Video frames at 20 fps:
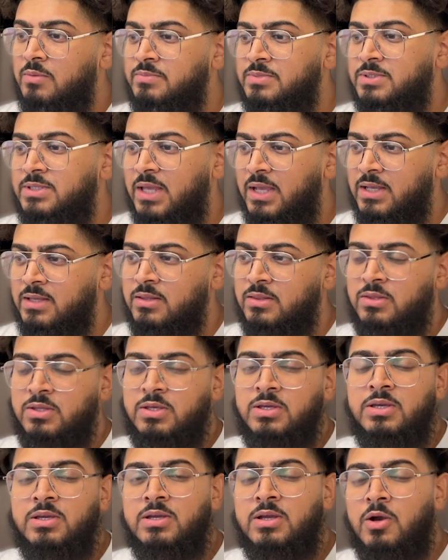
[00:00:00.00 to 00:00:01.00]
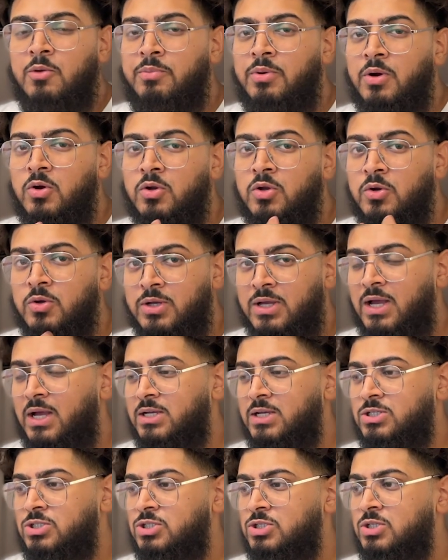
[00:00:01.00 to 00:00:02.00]
update the Apollo
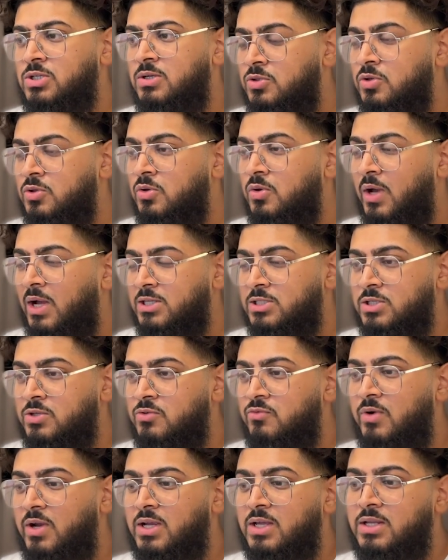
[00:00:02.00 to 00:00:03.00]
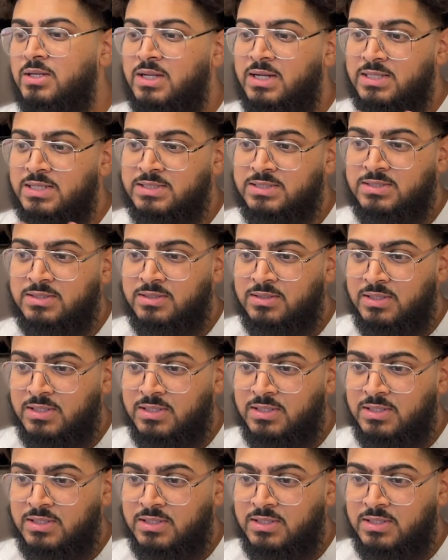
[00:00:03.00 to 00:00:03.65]
cache to actually recognize